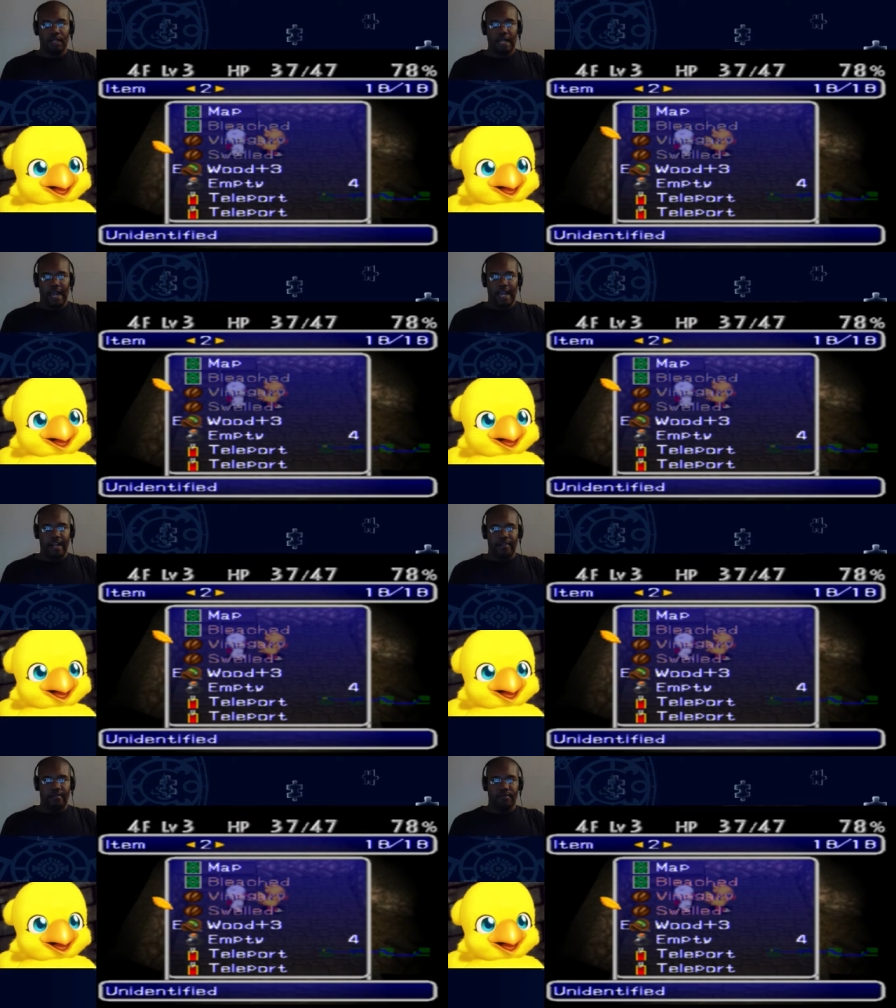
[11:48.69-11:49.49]

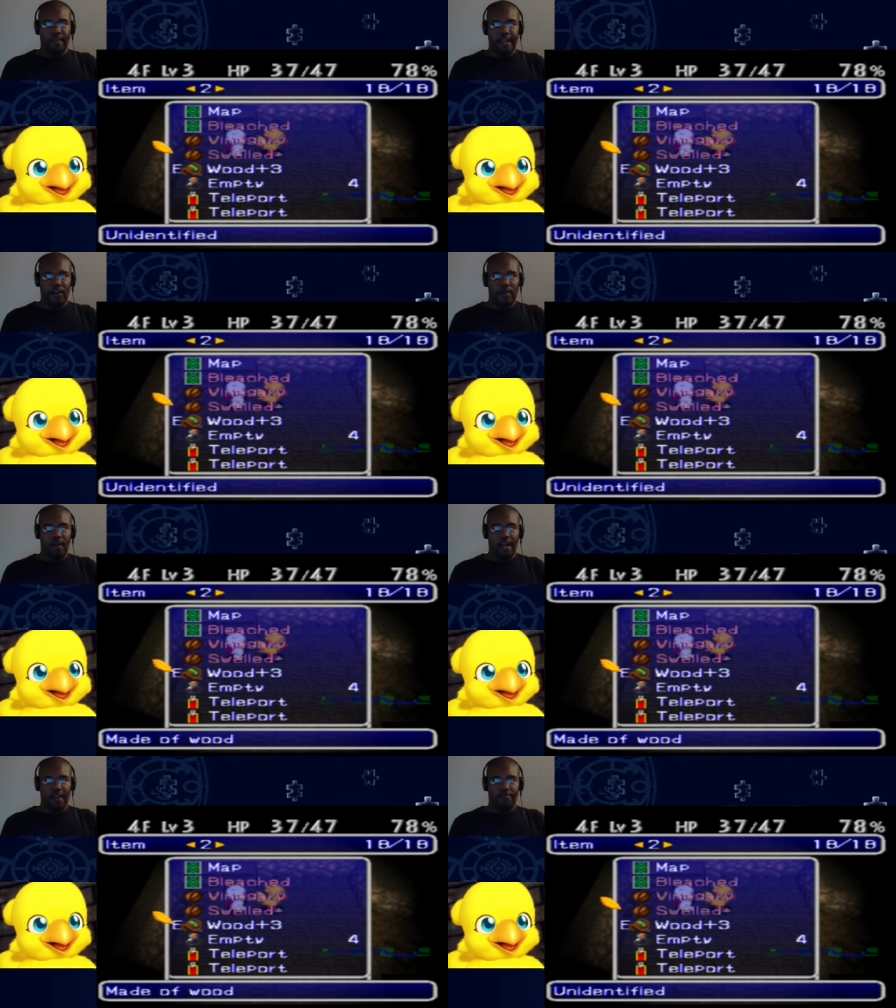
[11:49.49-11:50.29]
and they all
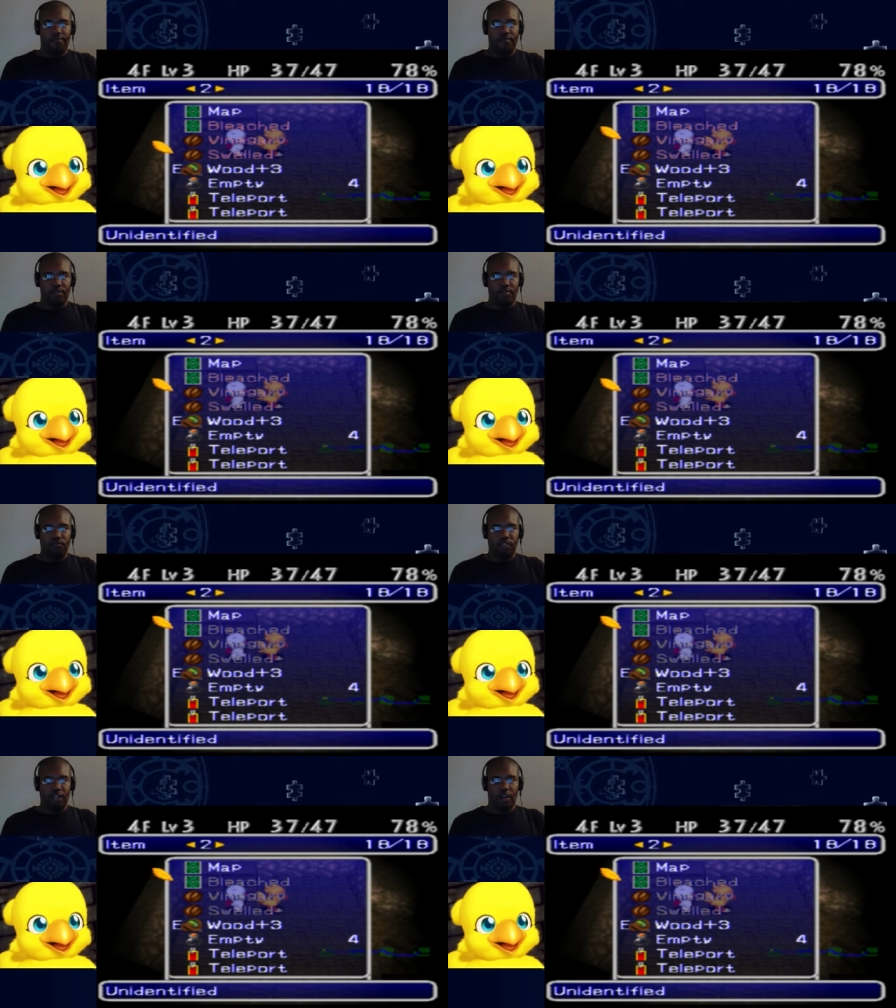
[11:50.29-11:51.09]
have
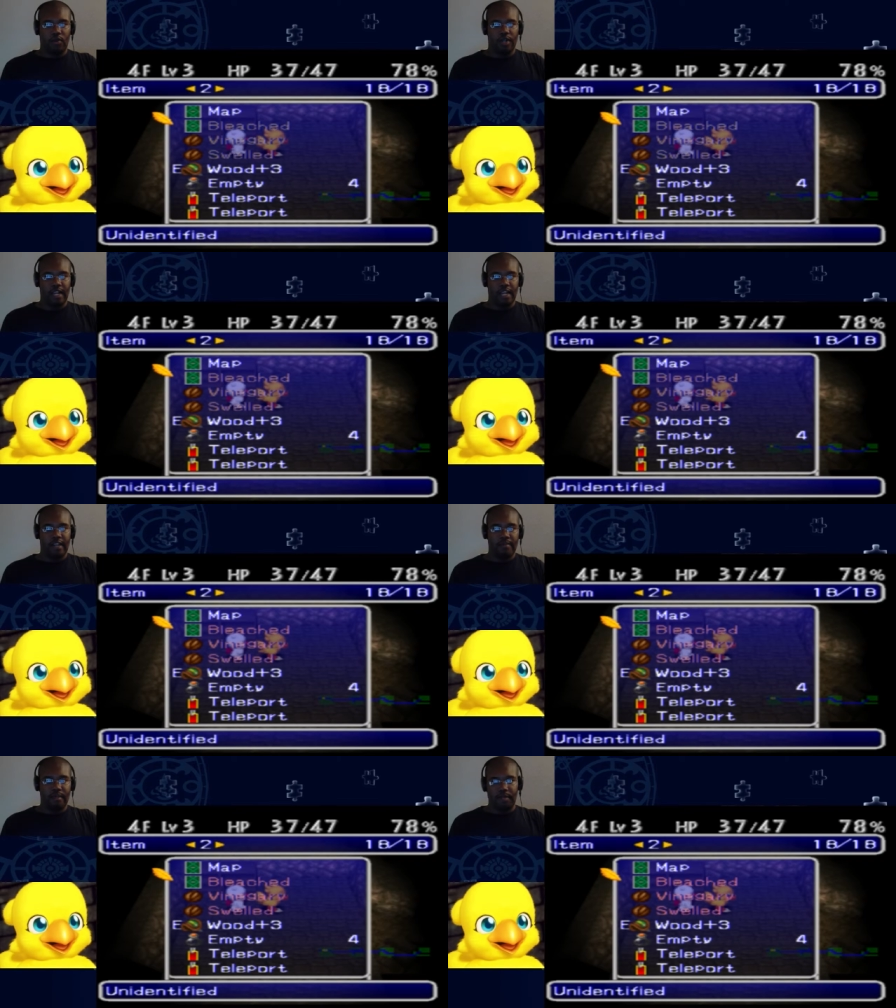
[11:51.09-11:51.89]
really awkward
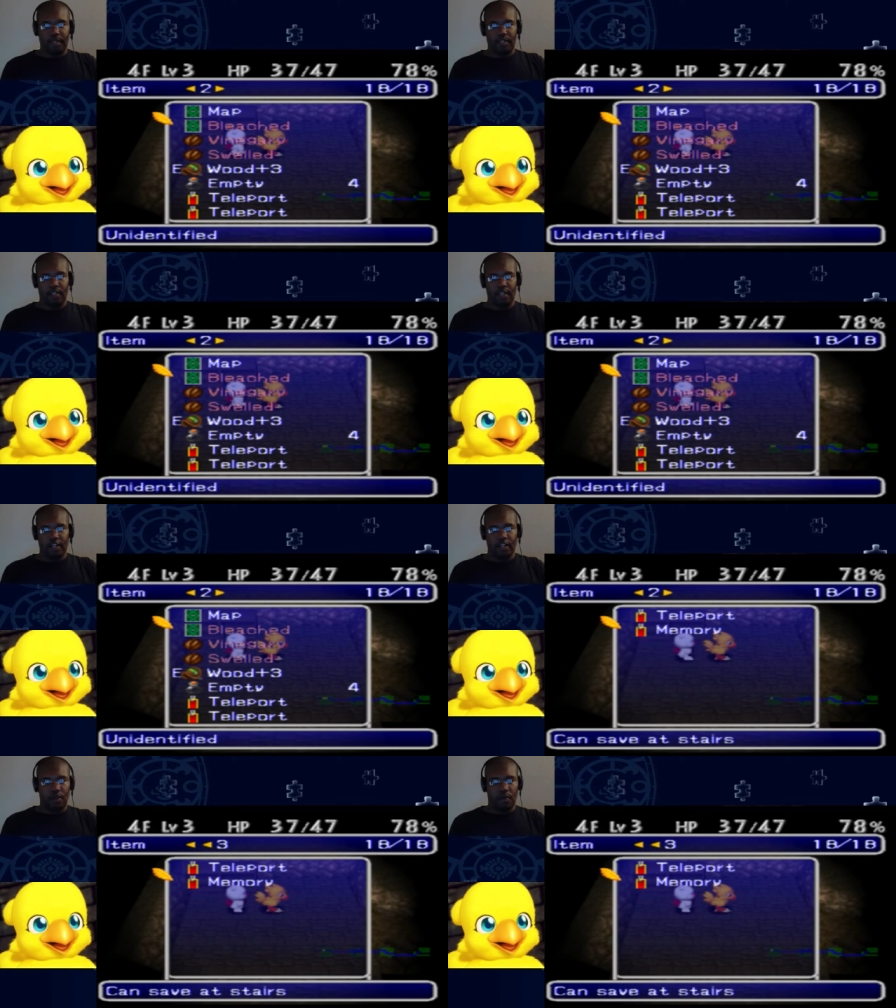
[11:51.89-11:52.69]
names because they're
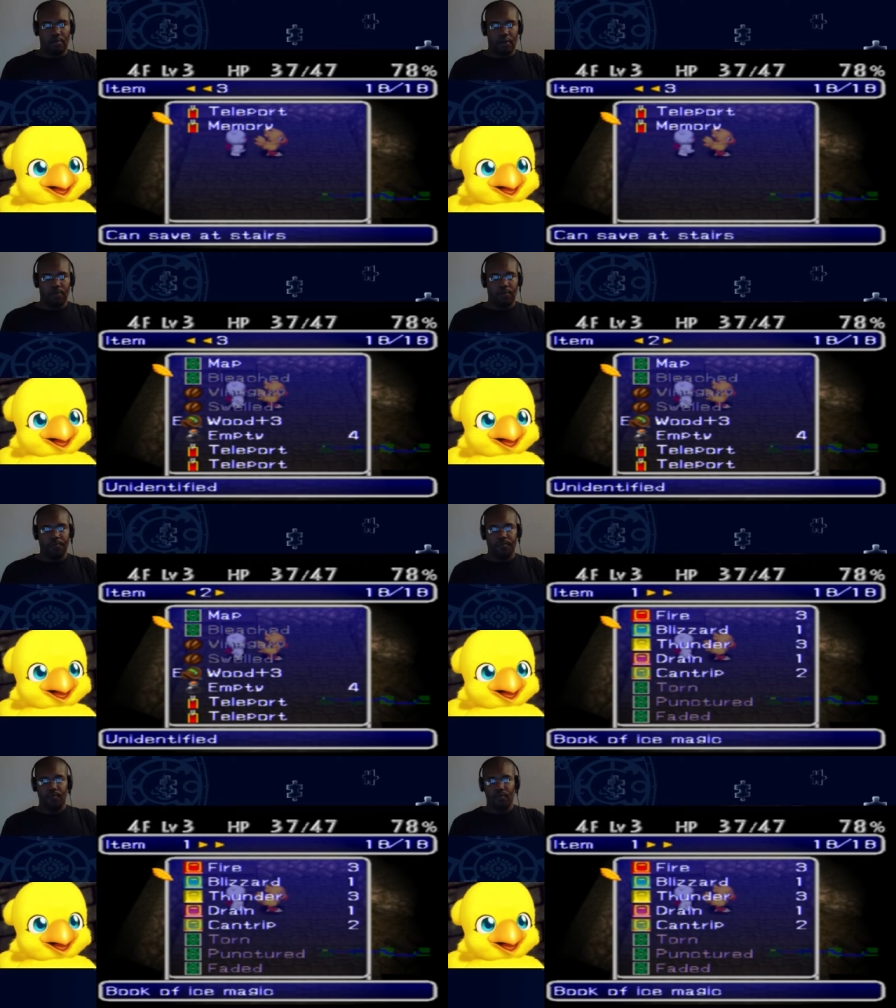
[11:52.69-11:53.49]
glowing purple.
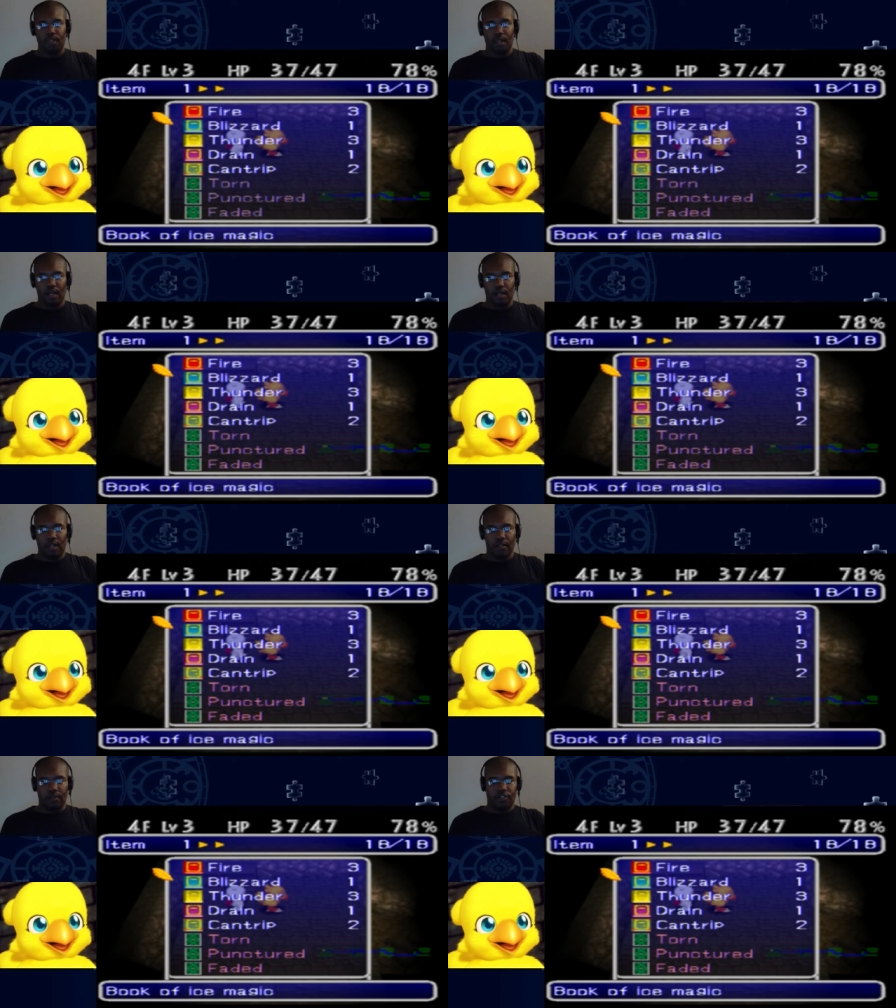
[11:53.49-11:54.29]
The